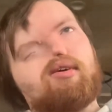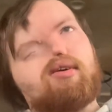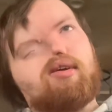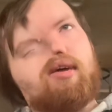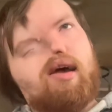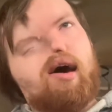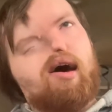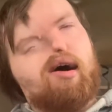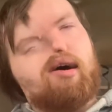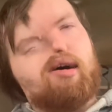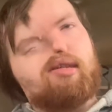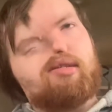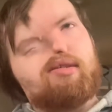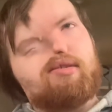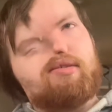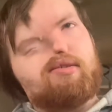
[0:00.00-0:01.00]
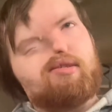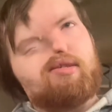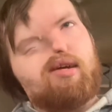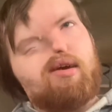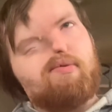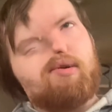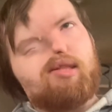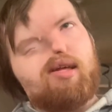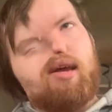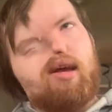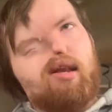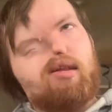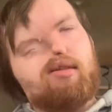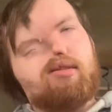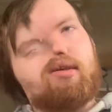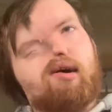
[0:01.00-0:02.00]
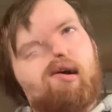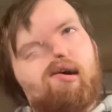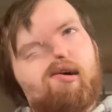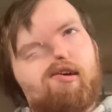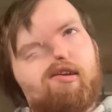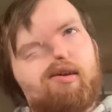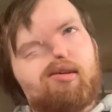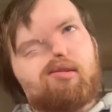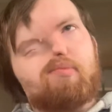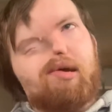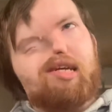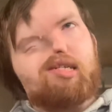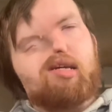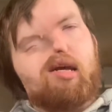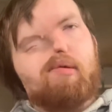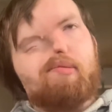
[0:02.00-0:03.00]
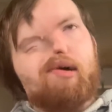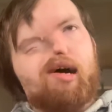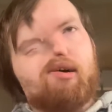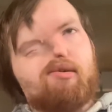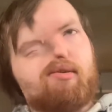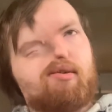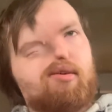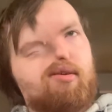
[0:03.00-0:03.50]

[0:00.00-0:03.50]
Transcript: yeah, let's see what the end card is basically about.